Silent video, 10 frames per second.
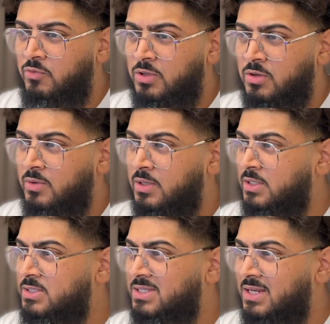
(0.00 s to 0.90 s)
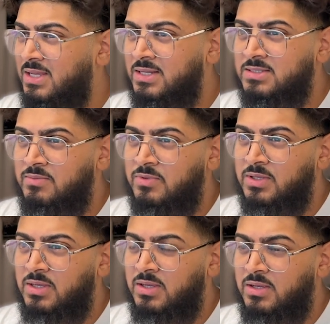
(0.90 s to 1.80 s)
we go ahead and select
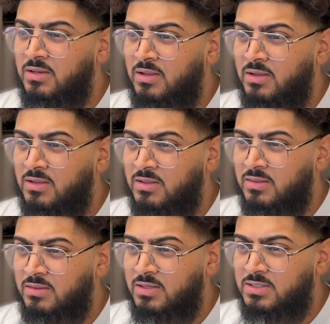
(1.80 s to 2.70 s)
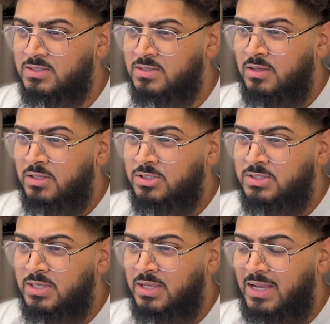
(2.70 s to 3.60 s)
something here like this, it
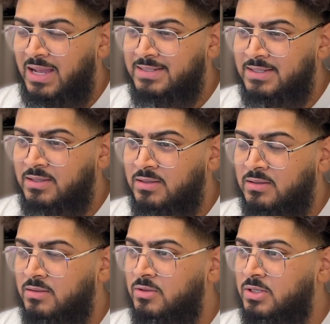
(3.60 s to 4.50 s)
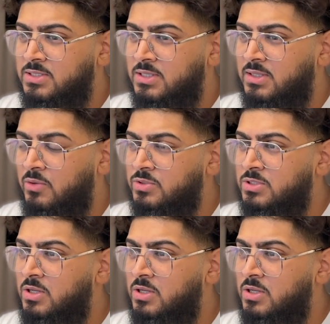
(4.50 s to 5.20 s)
should say adding. You can see that was